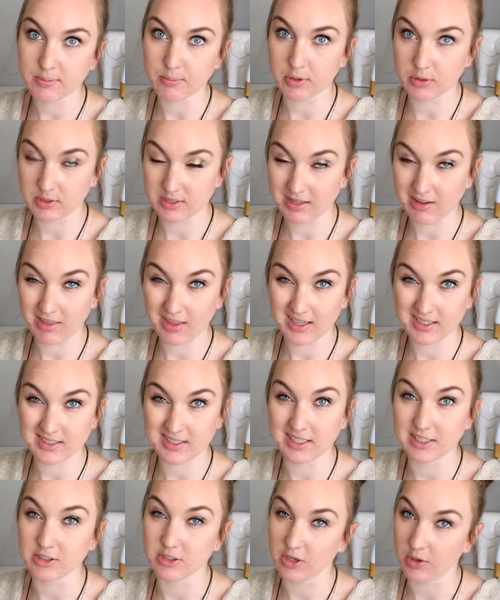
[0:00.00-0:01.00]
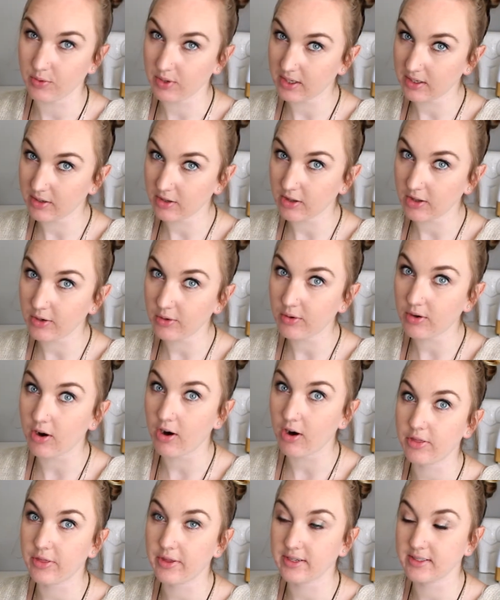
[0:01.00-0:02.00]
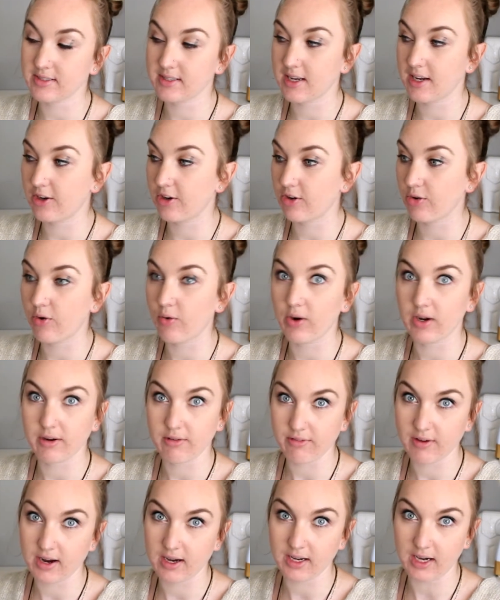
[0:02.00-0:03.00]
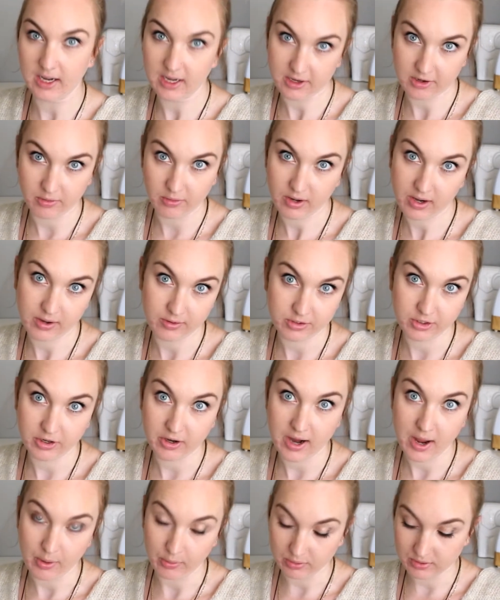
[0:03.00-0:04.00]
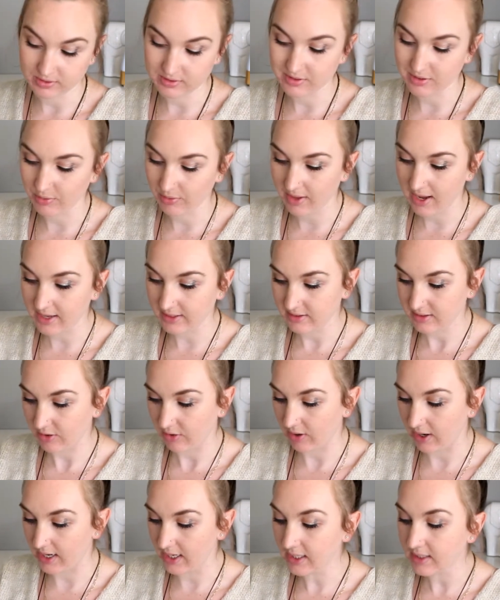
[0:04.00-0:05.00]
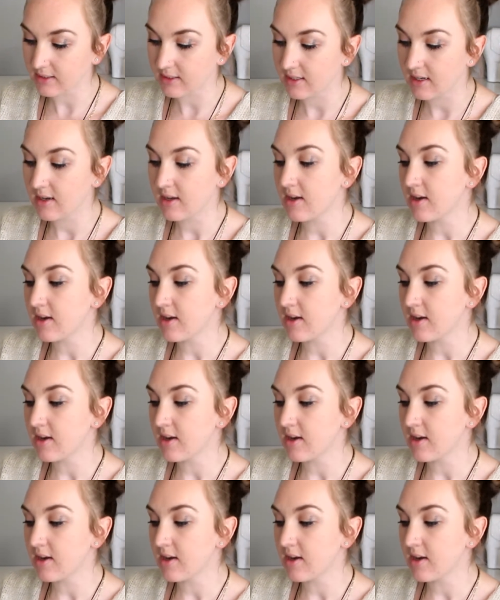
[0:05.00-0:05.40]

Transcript: Most of the things they don't include things that you're going to find in and around your house. So that's great.